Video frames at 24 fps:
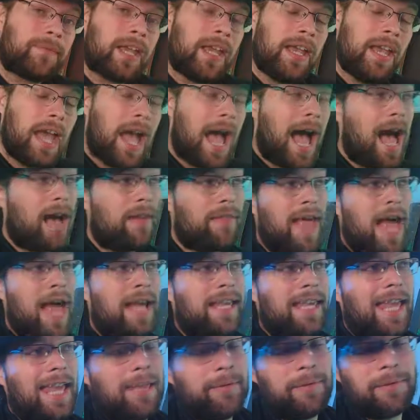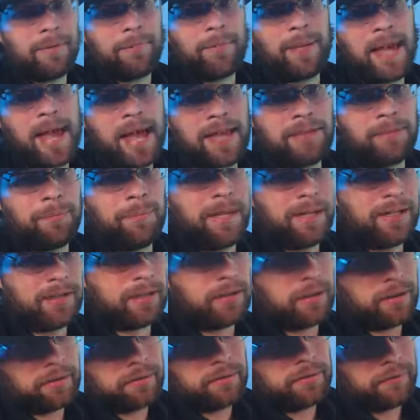how that game has been
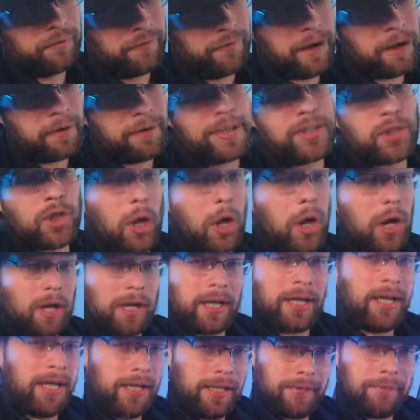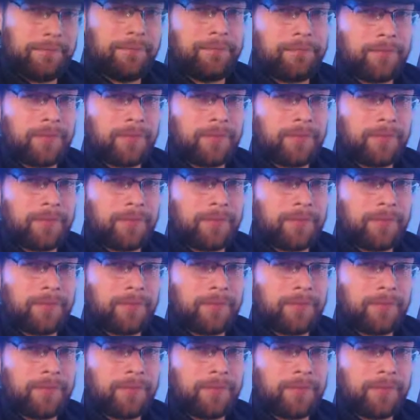very targeted